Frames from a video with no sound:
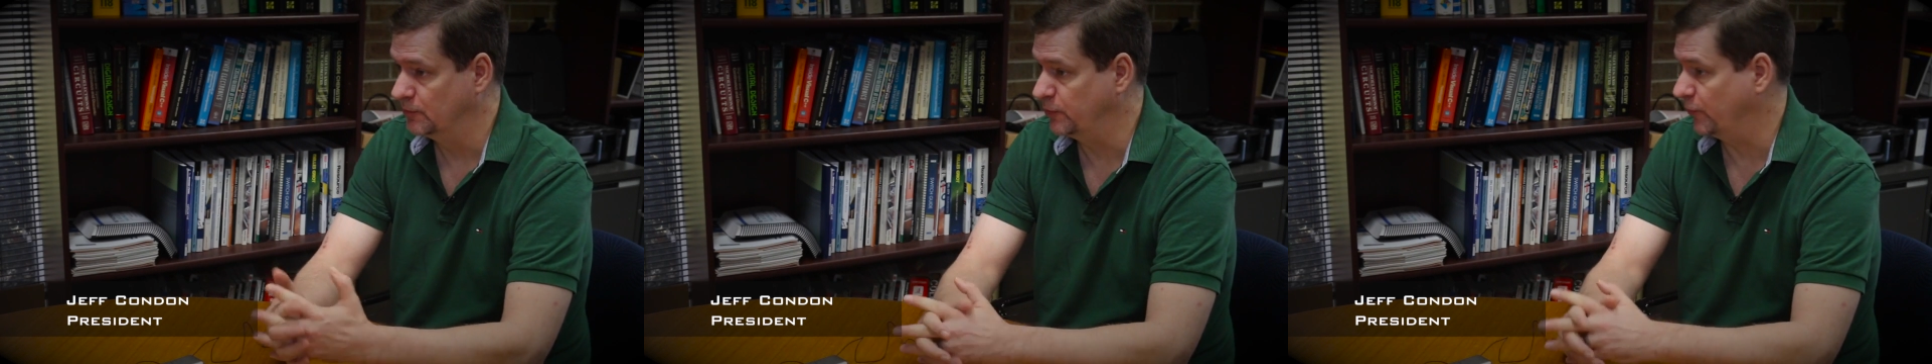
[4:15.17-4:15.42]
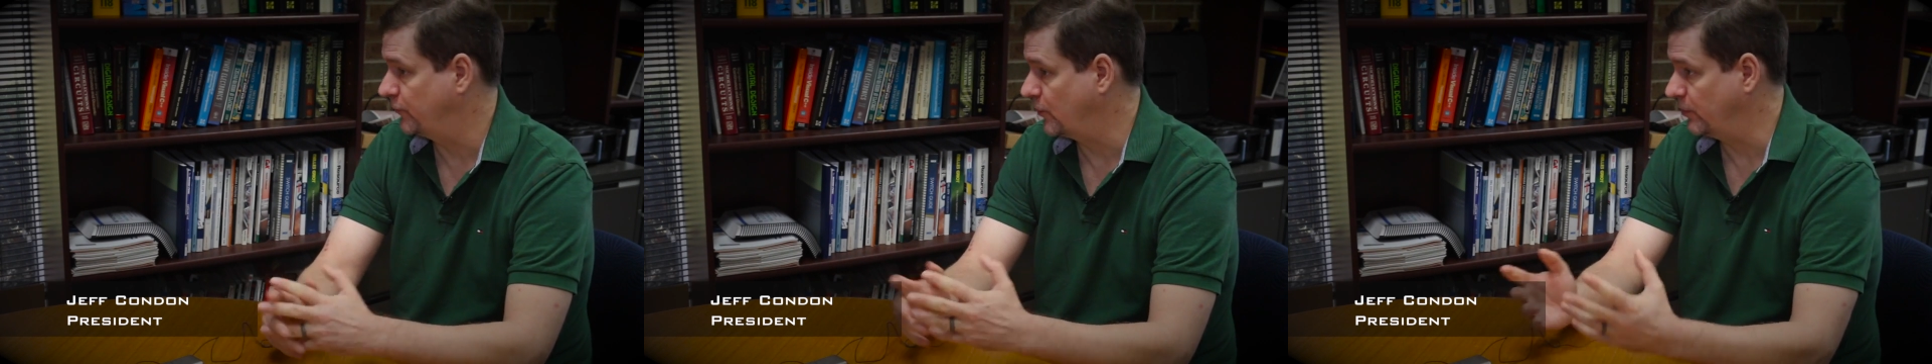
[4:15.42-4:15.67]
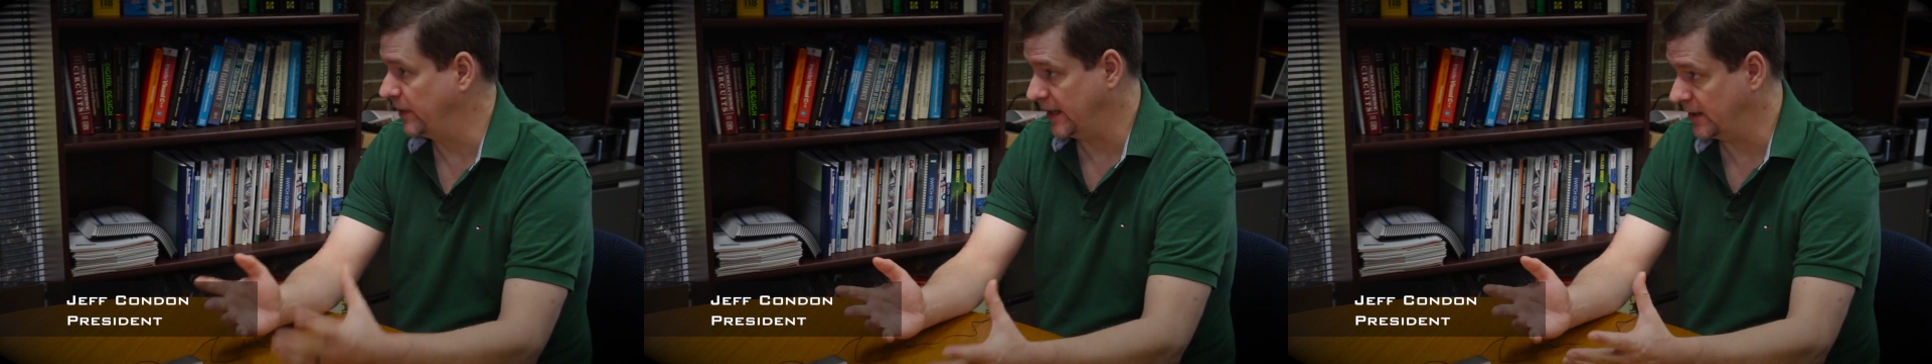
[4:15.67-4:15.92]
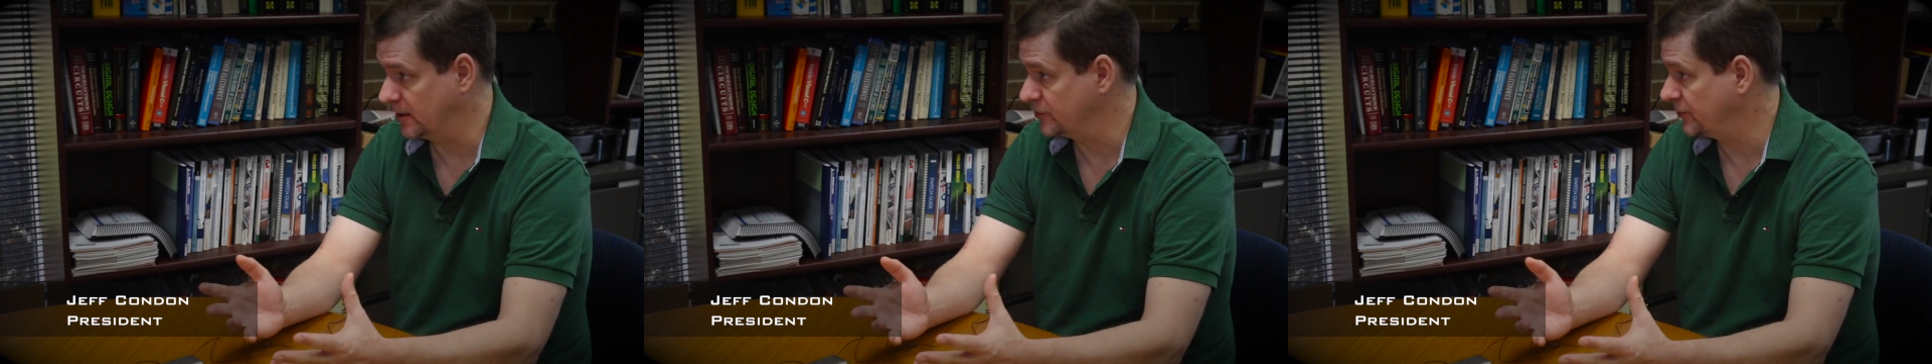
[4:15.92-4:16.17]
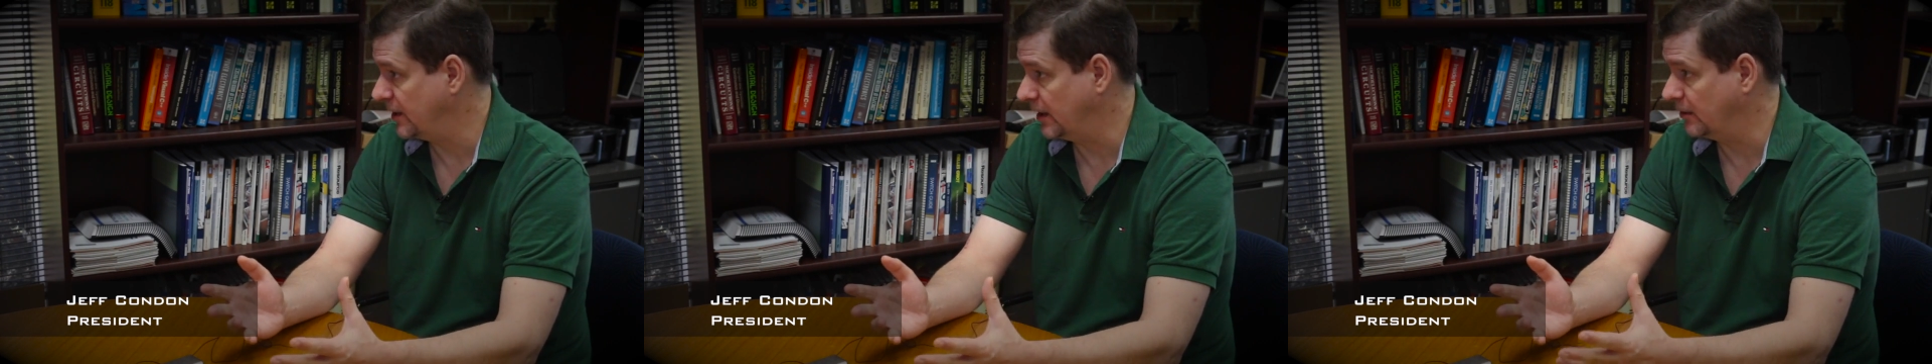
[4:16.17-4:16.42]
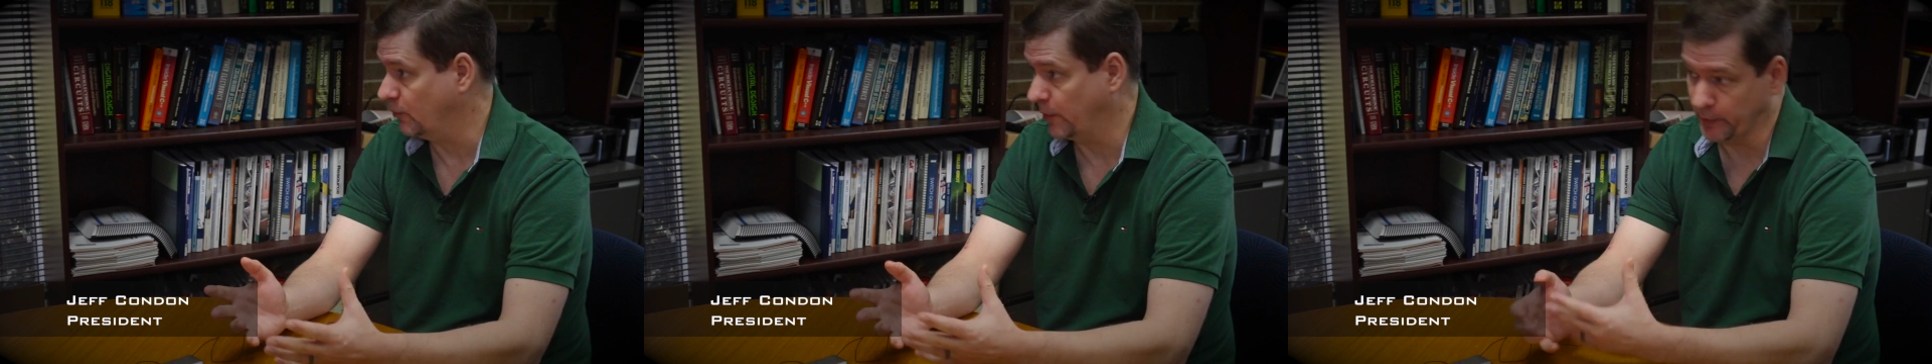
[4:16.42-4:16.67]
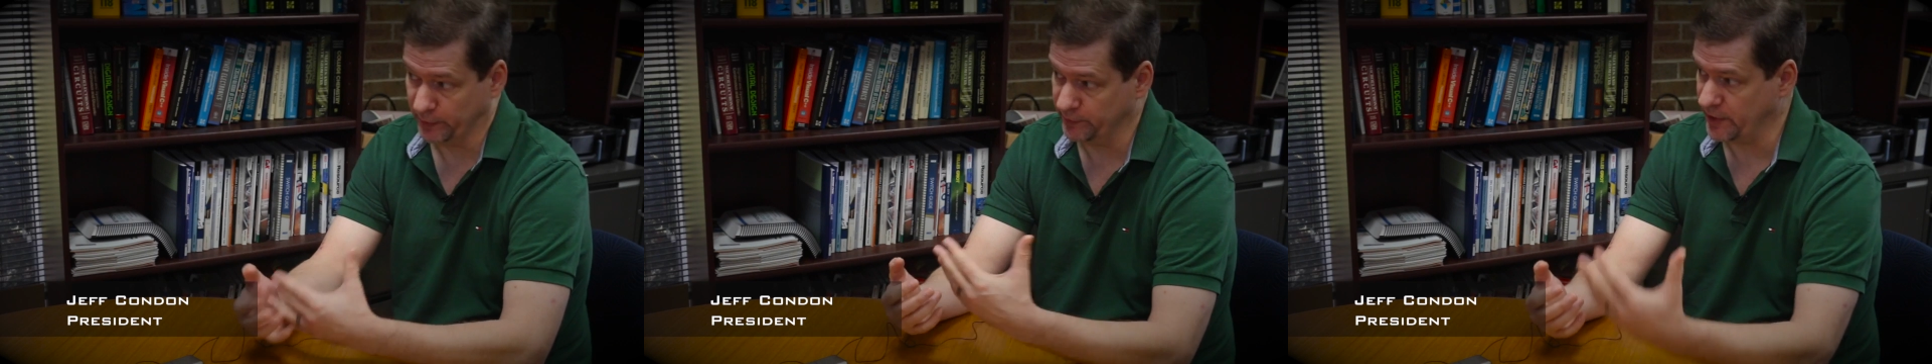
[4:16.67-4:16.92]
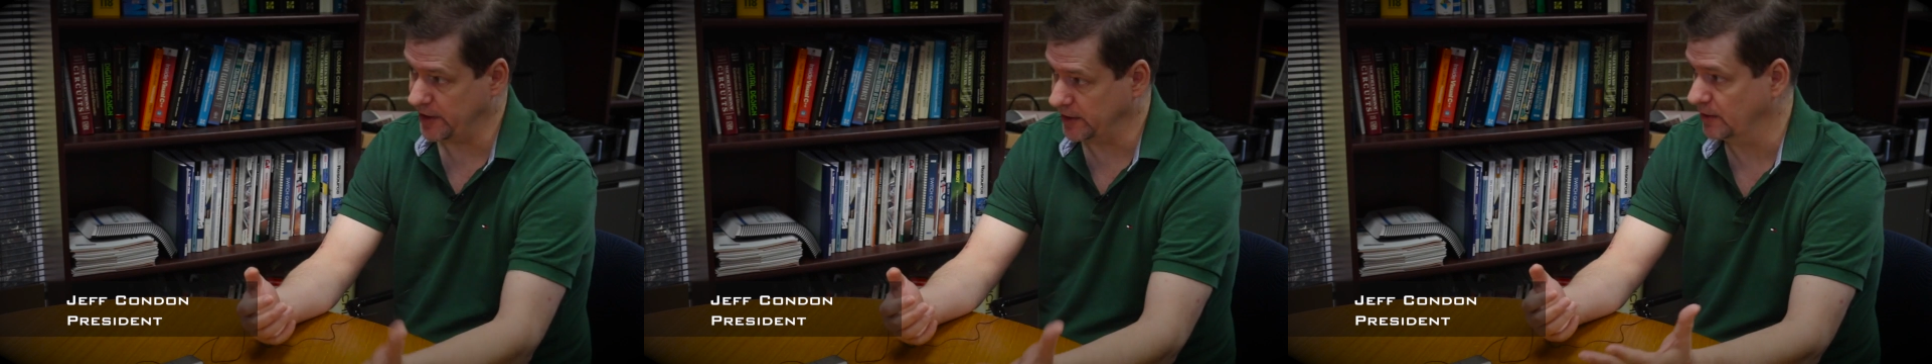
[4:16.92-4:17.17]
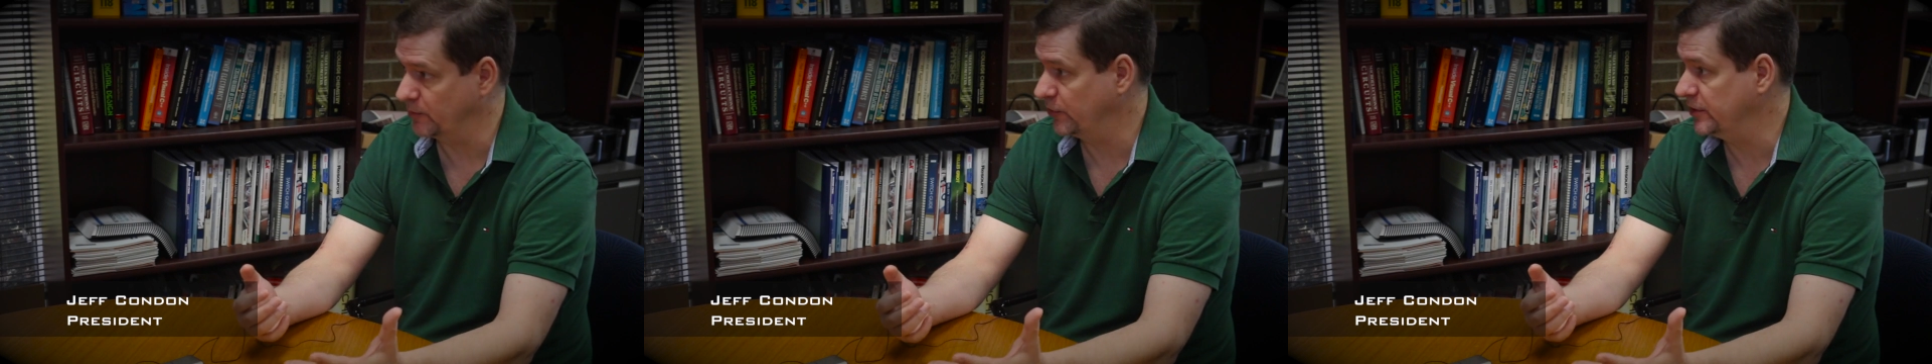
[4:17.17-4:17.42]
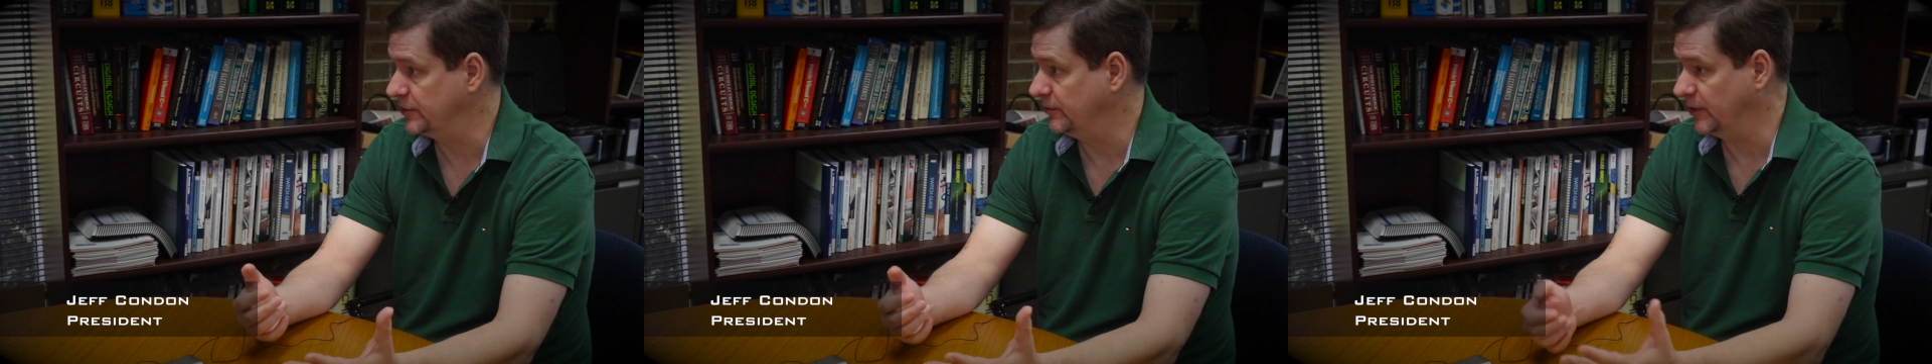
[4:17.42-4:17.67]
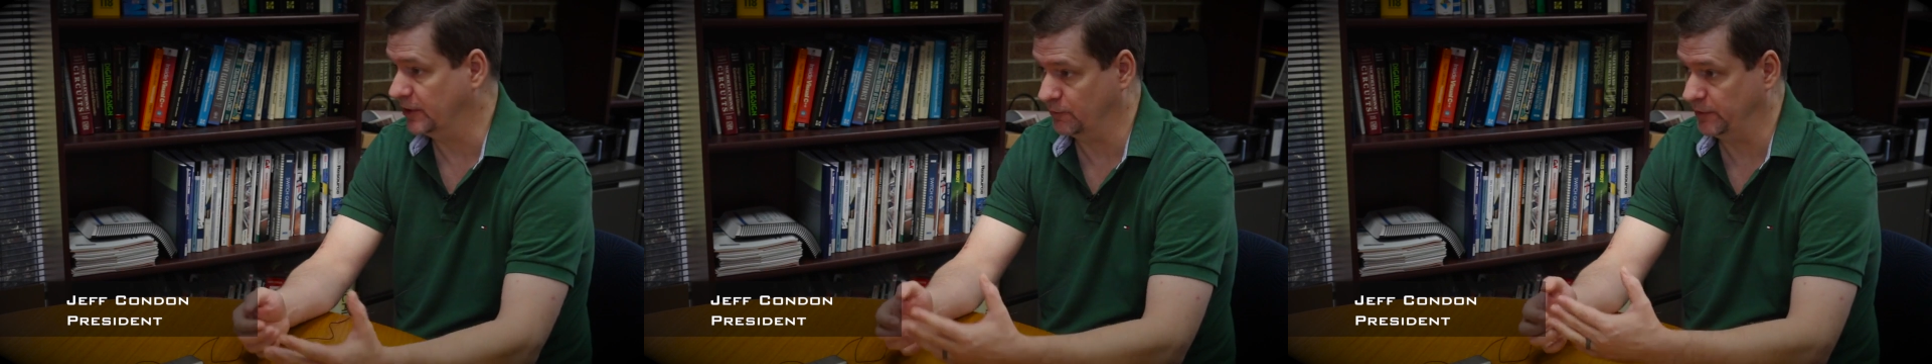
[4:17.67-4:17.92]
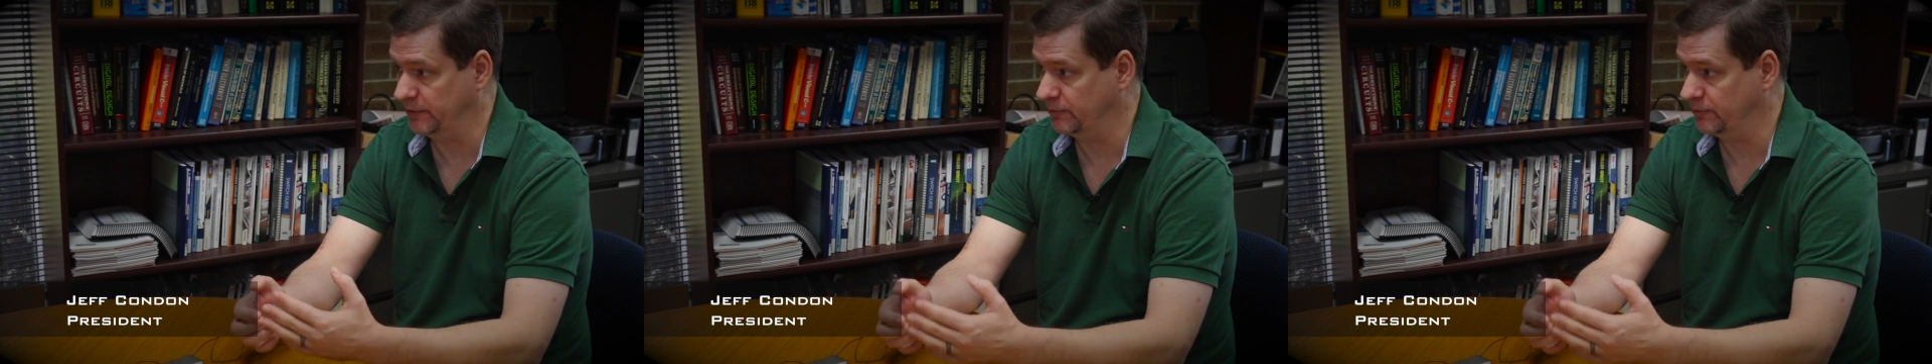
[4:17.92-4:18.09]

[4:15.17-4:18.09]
before we had our training, we were running the printer, because